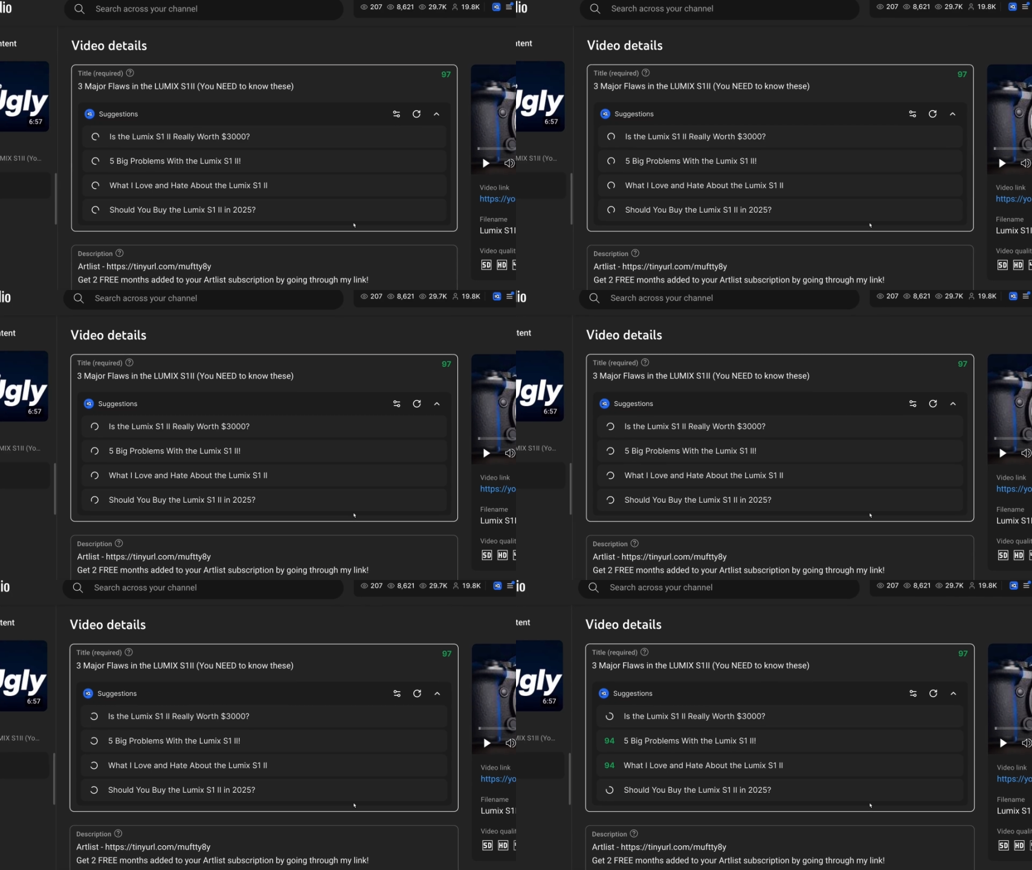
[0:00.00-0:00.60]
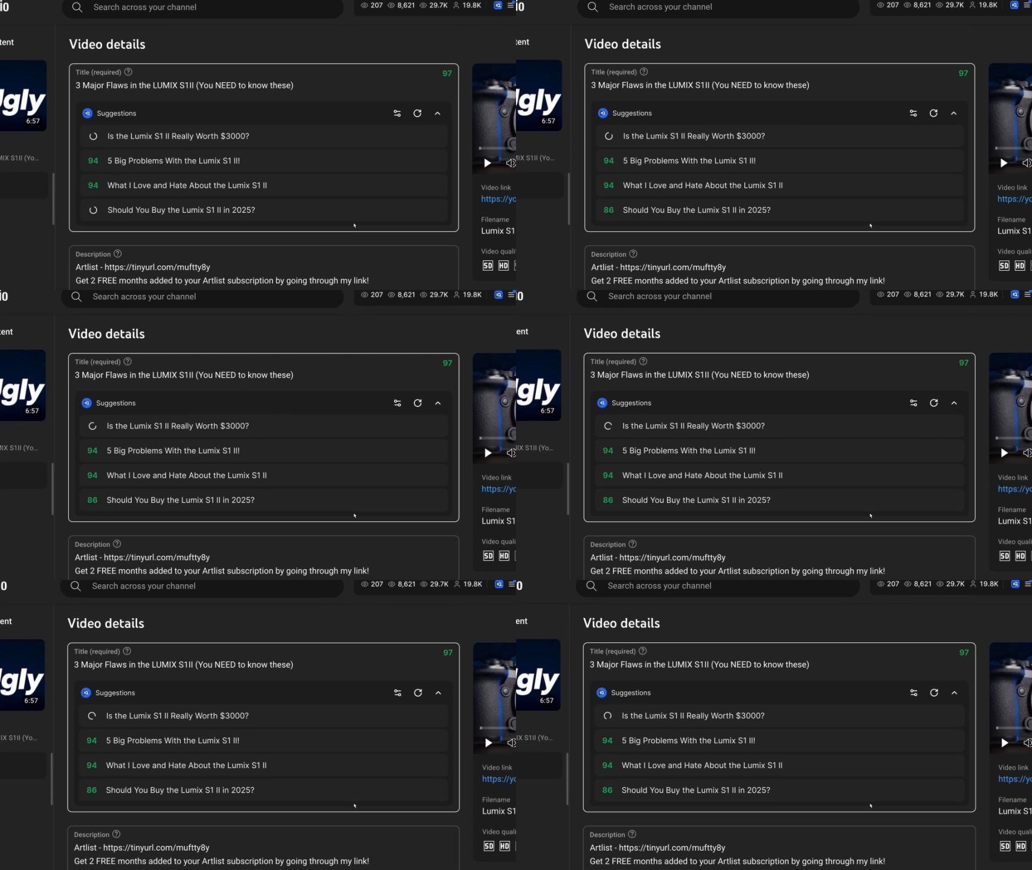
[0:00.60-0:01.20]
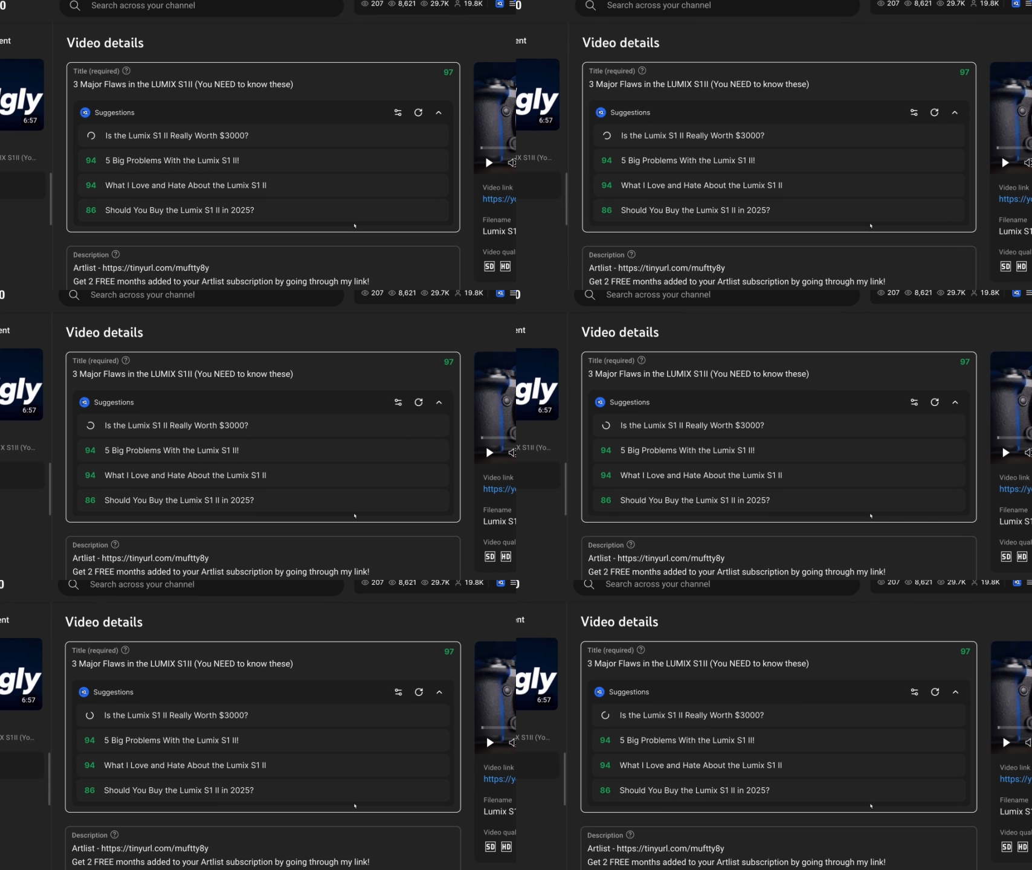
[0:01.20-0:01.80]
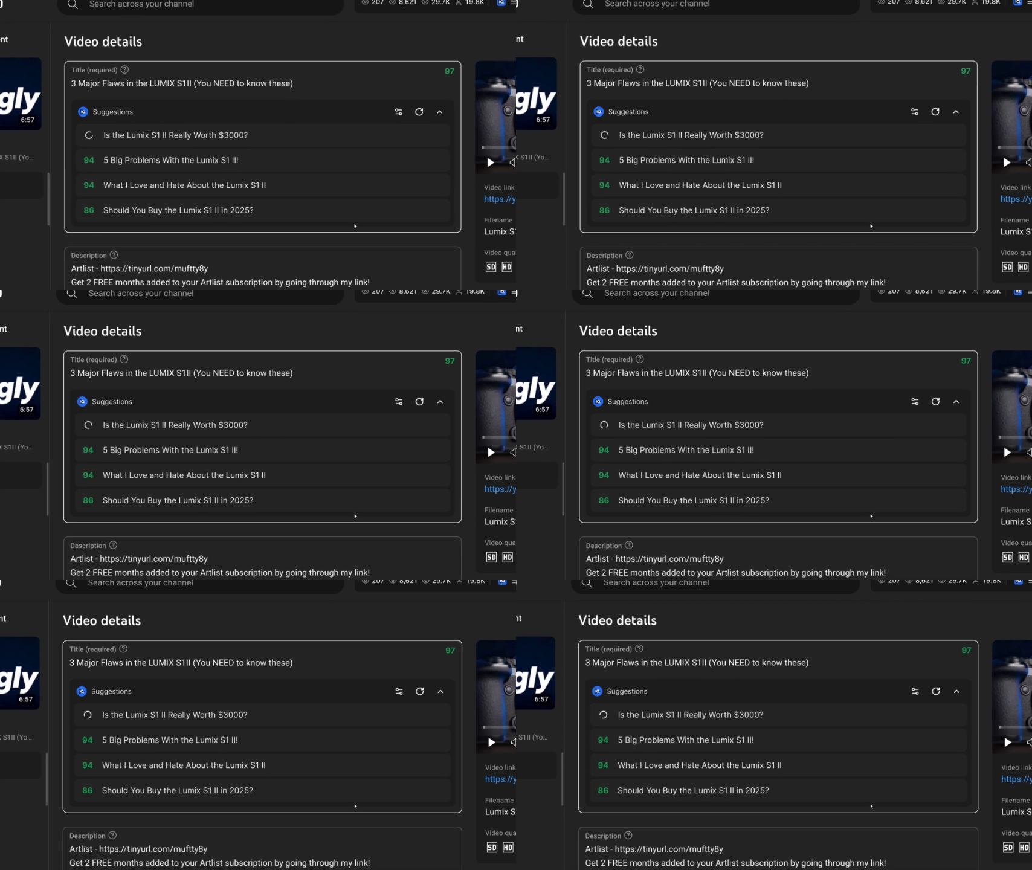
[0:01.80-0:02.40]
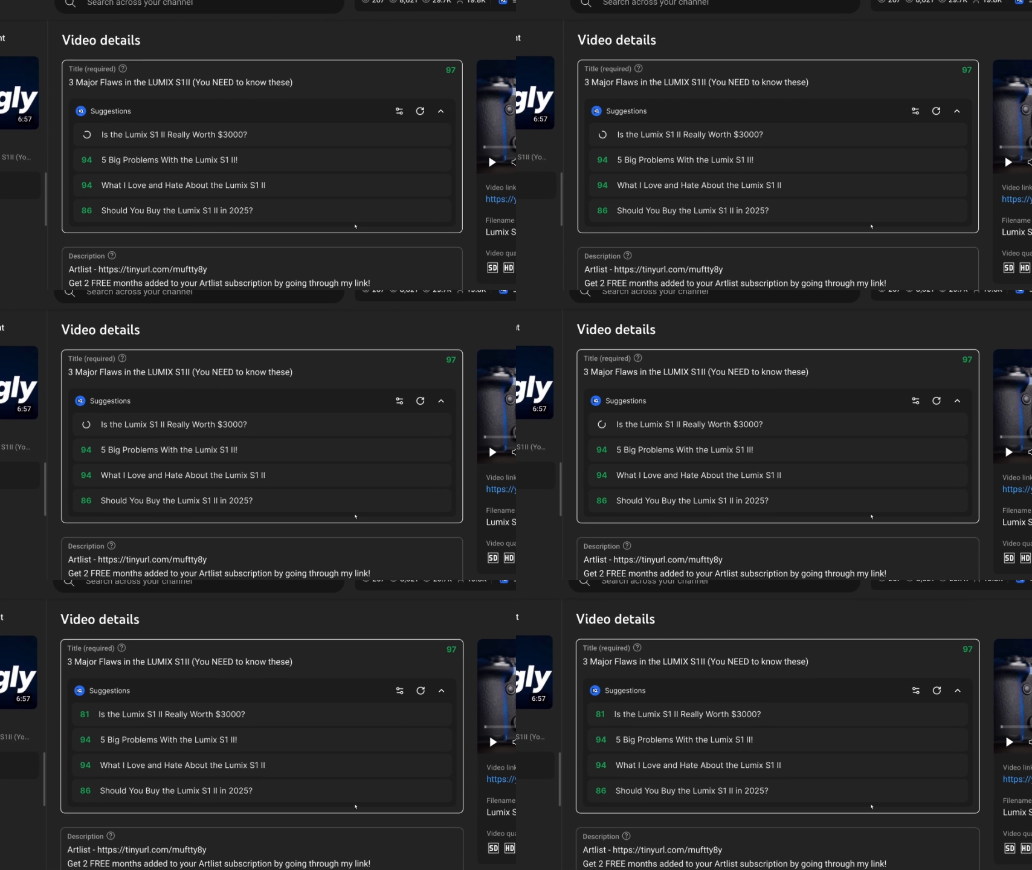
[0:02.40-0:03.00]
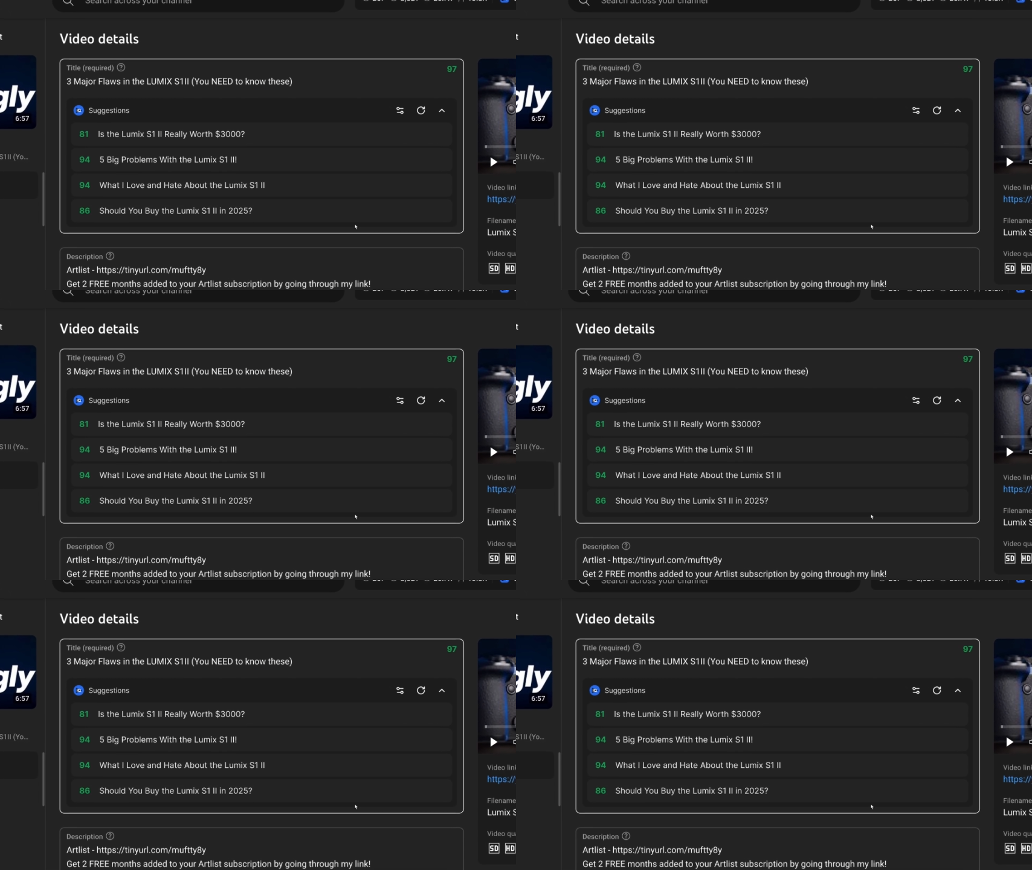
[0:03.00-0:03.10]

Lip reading: [unreadable: no face in view]